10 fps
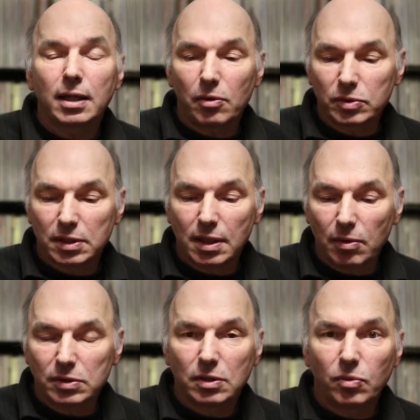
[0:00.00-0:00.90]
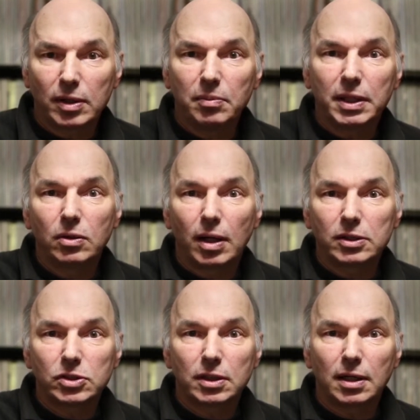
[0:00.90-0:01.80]
That was the one big
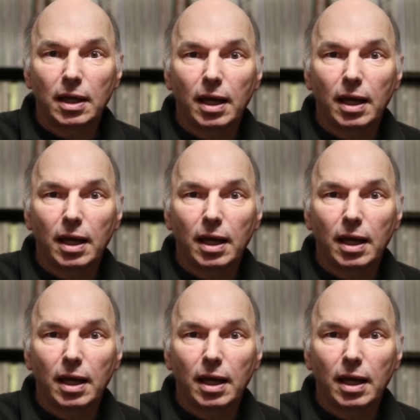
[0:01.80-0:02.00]
question.